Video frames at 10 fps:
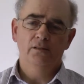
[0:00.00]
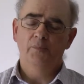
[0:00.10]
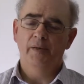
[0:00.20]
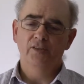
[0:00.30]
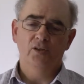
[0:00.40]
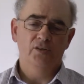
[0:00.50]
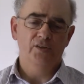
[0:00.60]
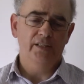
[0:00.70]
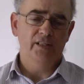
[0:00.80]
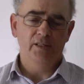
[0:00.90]
depends on the
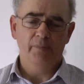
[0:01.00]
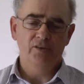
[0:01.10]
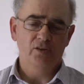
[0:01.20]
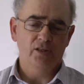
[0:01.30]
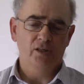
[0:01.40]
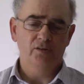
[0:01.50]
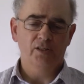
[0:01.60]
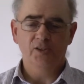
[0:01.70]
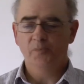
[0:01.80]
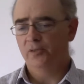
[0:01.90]
setting, depends on the
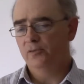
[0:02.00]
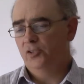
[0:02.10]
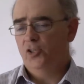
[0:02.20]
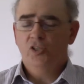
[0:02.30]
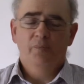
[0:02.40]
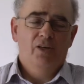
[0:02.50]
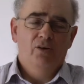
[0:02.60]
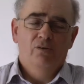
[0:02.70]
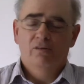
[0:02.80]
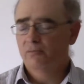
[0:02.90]
context, but church can be
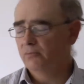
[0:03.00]
cool.